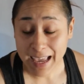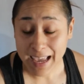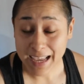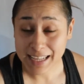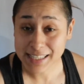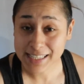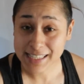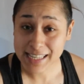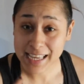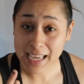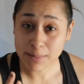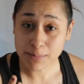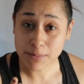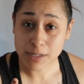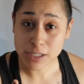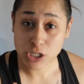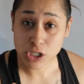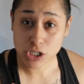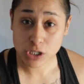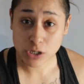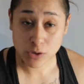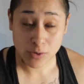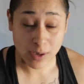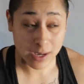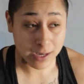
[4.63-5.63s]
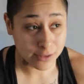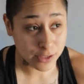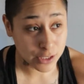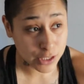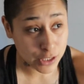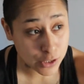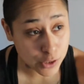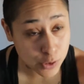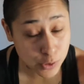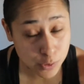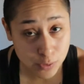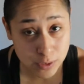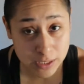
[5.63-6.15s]
and today I'm going to show you how to
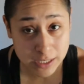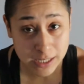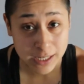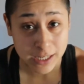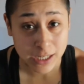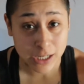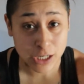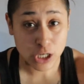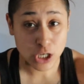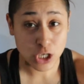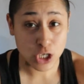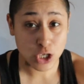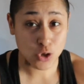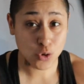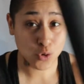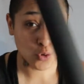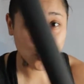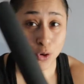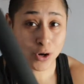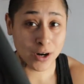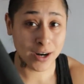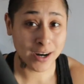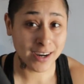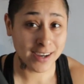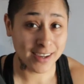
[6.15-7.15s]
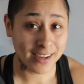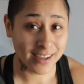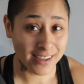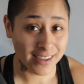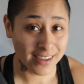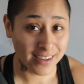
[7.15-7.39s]
use your